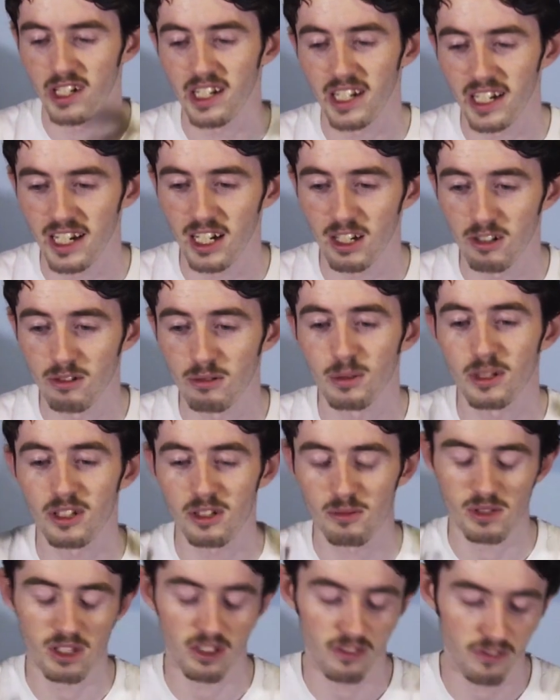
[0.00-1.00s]
now because I'm
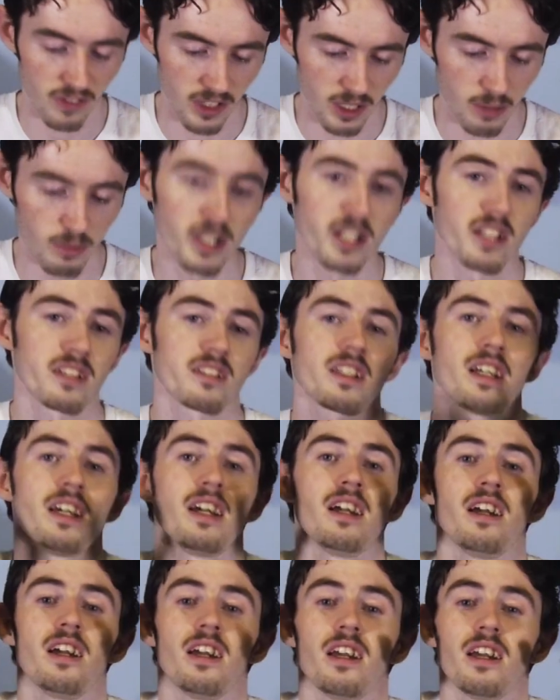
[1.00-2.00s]
still filming it.
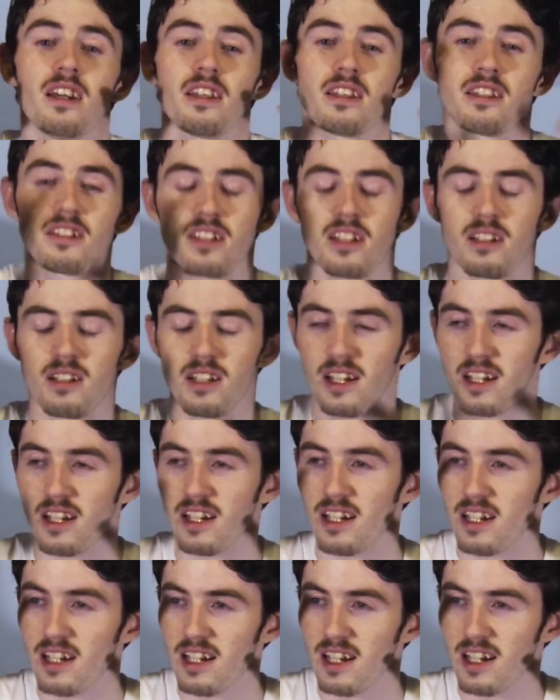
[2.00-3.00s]
This
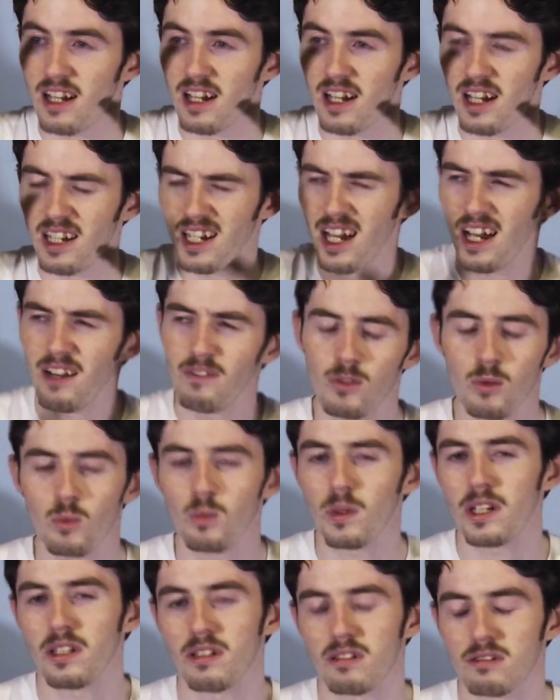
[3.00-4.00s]
I
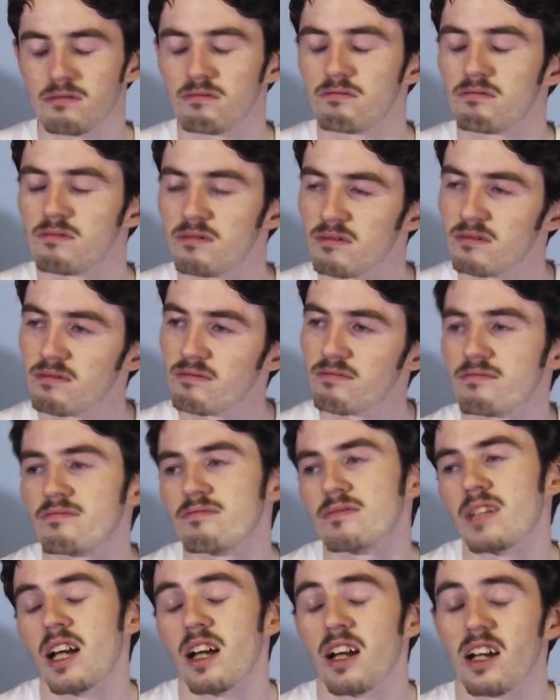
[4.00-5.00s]
haven't
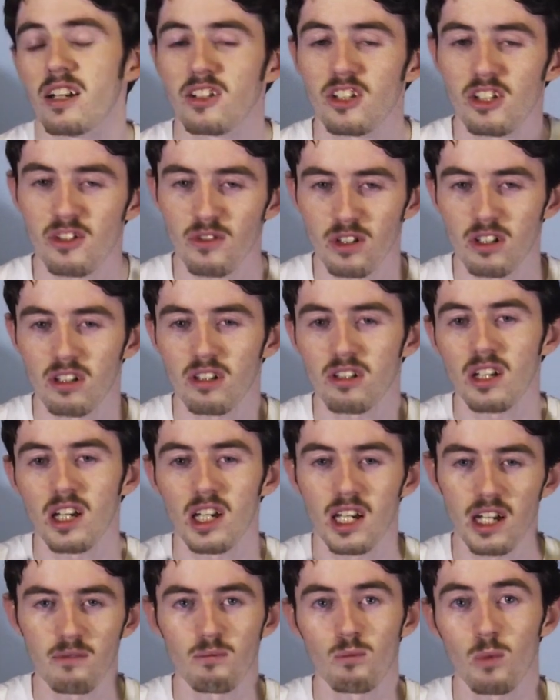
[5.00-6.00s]
I just forgot I
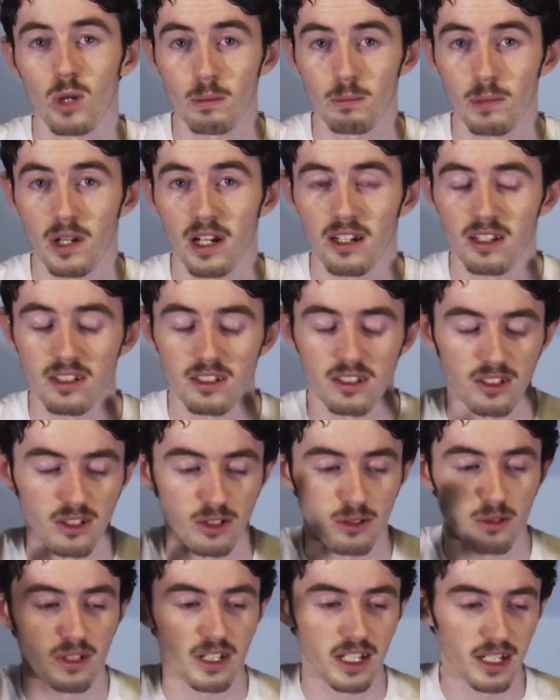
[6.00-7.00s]
haven't white balanced.
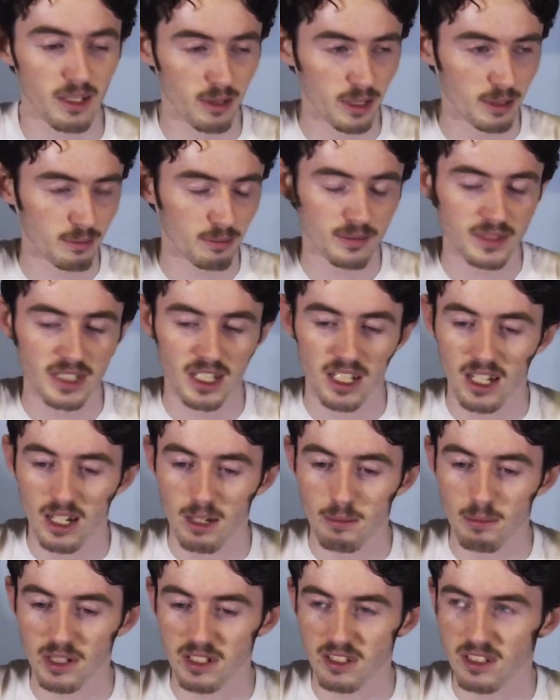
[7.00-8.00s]
So anyway,
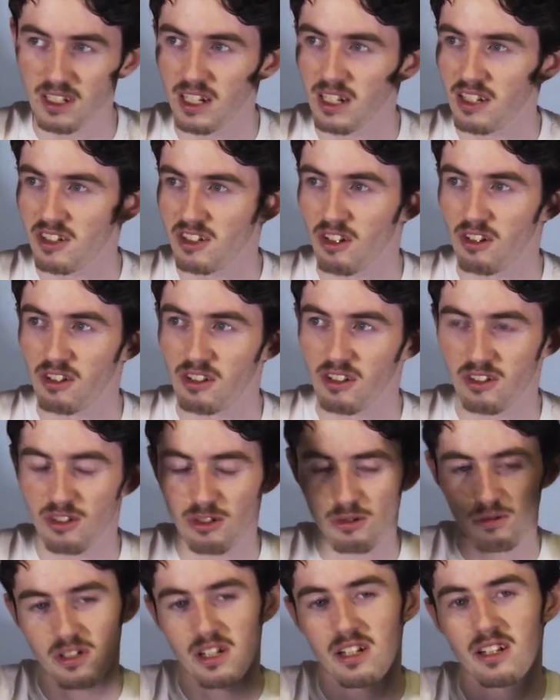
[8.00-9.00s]
but yeah, it's got the two
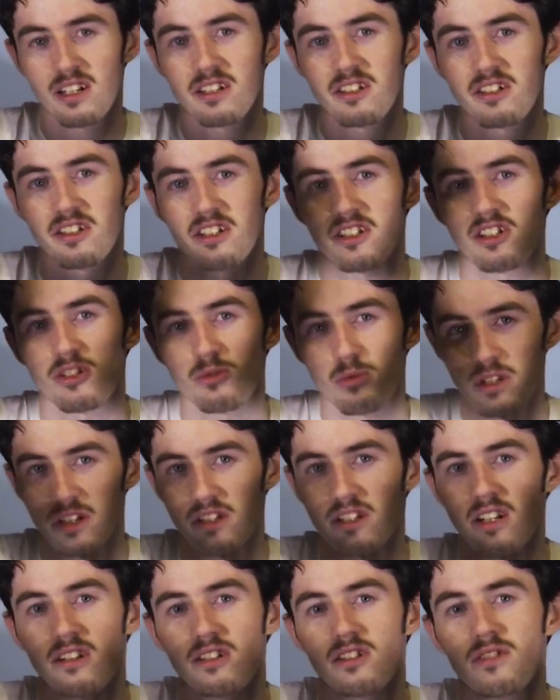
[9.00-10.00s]
Z96s with the
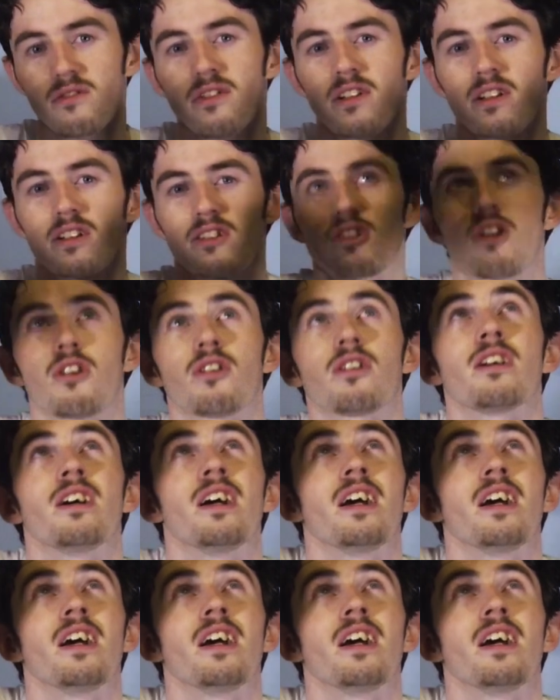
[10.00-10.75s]
tungsten filters on